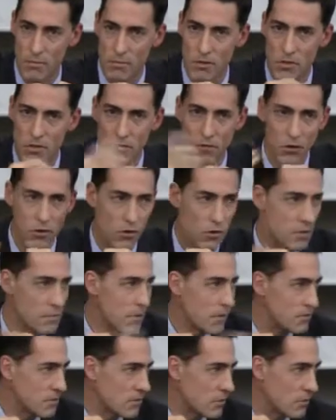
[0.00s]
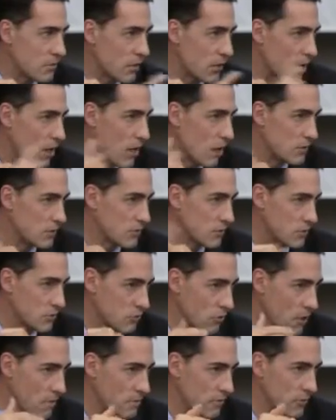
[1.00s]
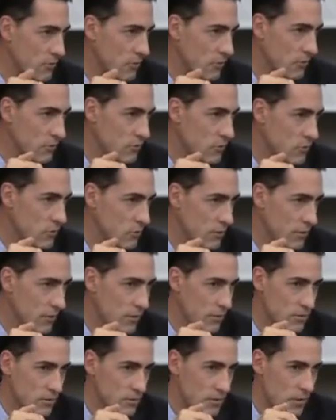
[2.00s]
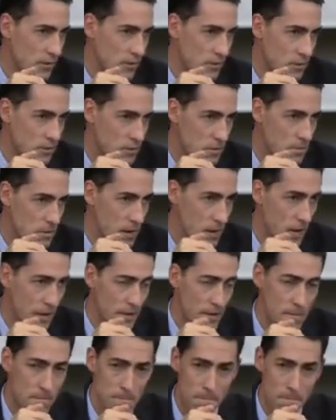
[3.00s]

I mean, you've heard about some of the cost discrepancies just in this, in this debate.